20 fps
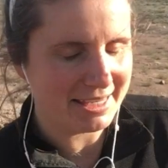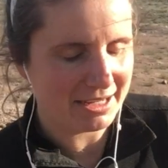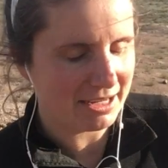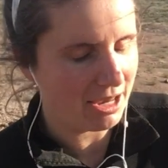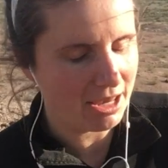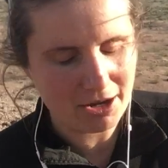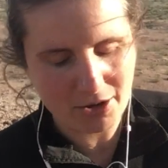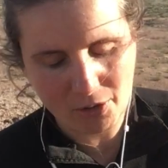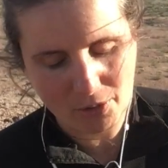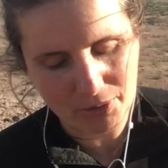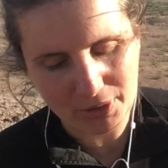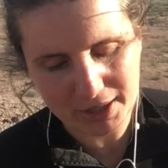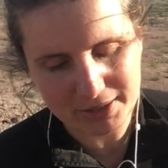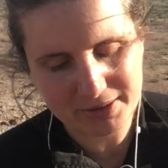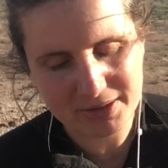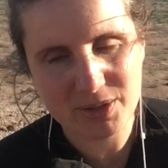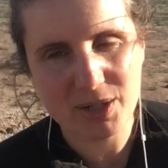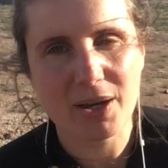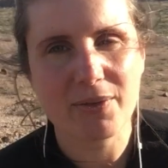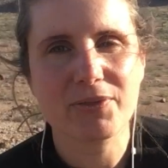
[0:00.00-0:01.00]
and all that
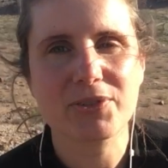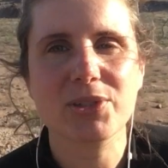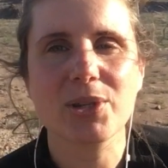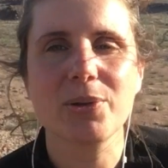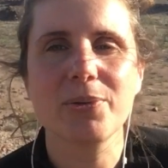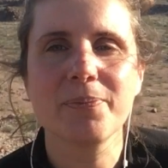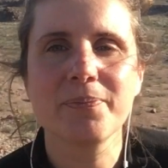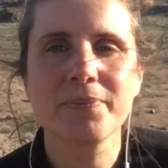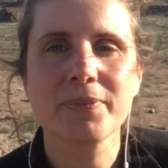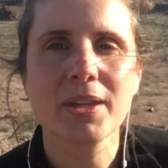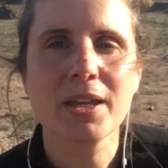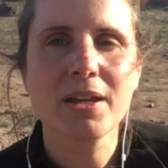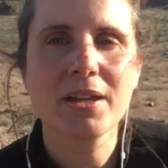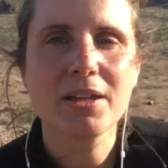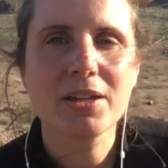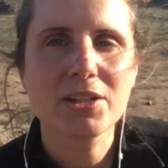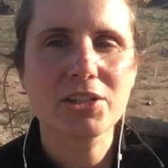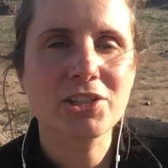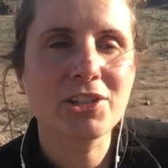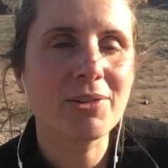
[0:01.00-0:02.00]
stuff? So
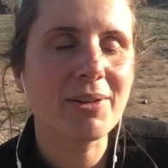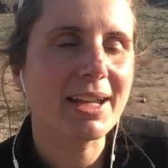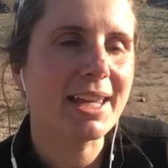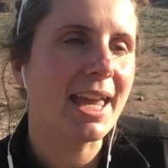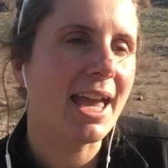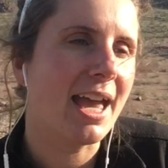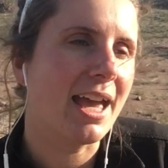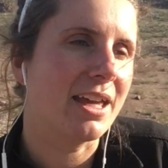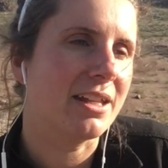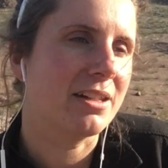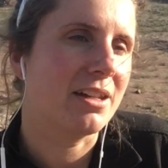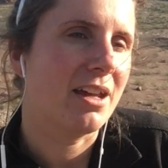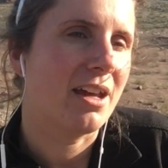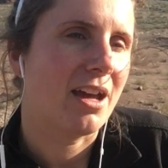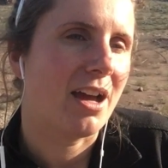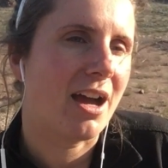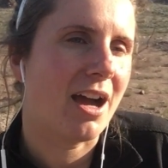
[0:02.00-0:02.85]
again,